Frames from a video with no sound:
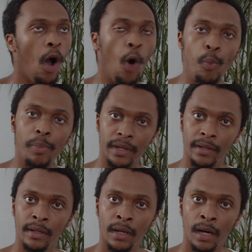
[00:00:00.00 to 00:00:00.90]

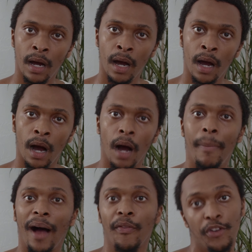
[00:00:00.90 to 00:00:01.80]
open
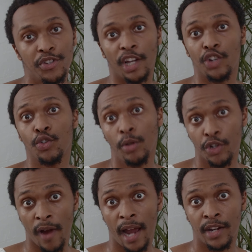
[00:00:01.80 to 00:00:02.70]
about their sexual
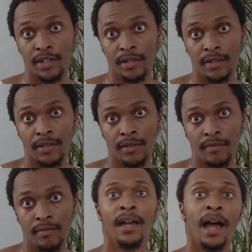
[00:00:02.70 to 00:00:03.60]
attractions.
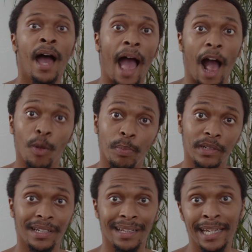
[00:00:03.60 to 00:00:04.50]
I'll
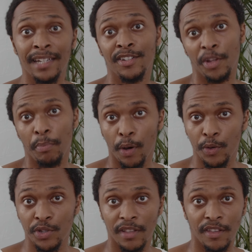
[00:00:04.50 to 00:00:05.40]
put a link to the
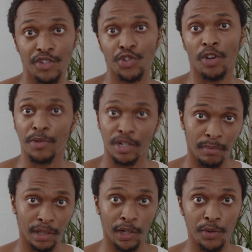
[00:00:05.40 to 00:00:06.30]
post in the
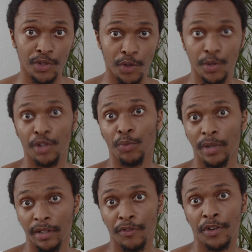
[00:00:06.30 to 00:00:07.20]
description below so you can
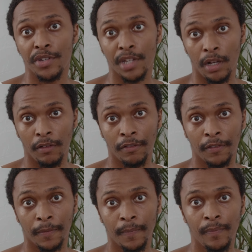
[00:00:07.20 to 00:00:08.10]
read it for yourself.
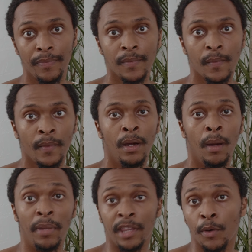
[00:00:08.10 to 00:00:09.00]

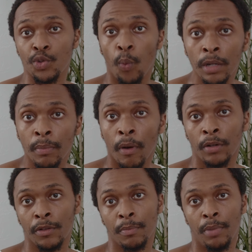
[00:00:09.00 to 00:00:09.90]
But there was one
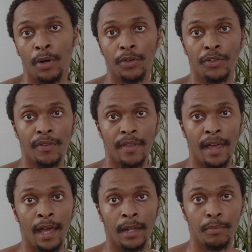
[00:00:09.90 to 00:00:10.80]
part of the post
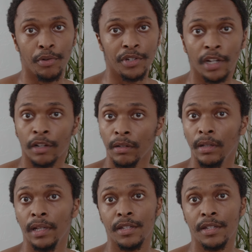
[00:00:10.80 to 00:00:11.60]
that particularly